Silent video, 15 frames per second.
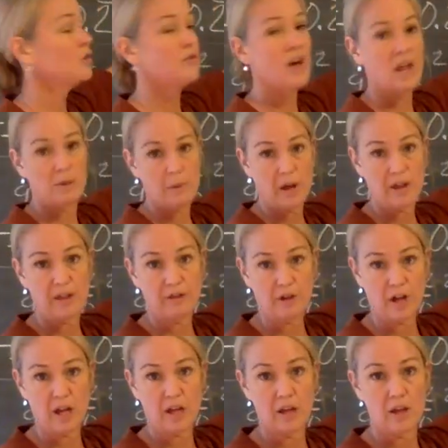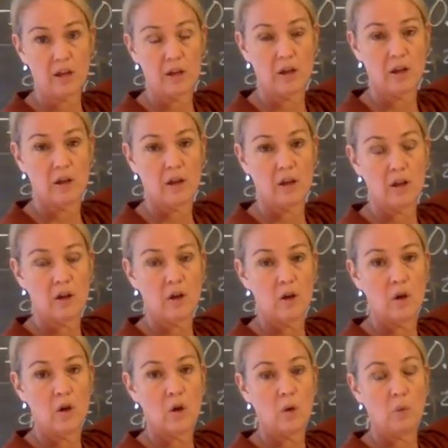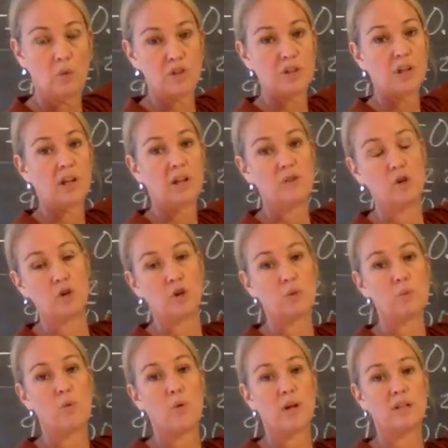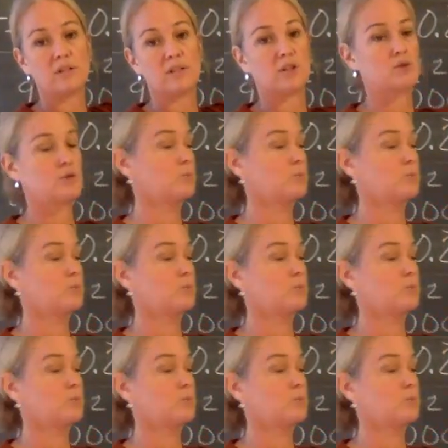divided by 3, which is going to give you your 0.6